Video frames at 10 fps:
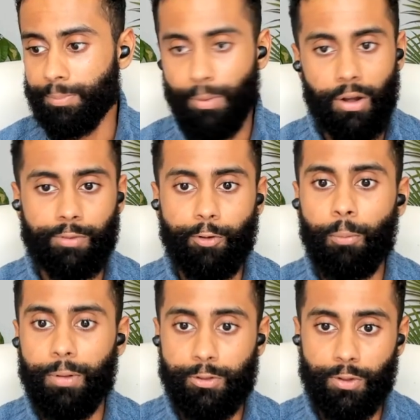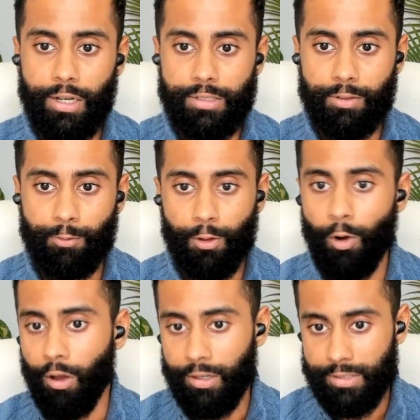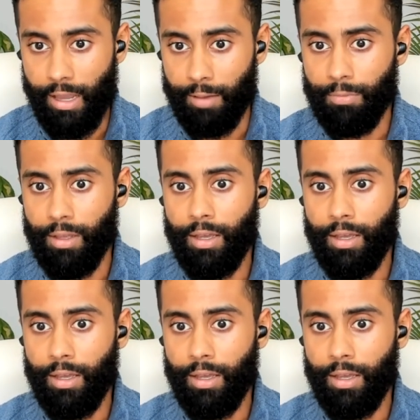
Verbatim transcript: spray foam insulation for the longest time.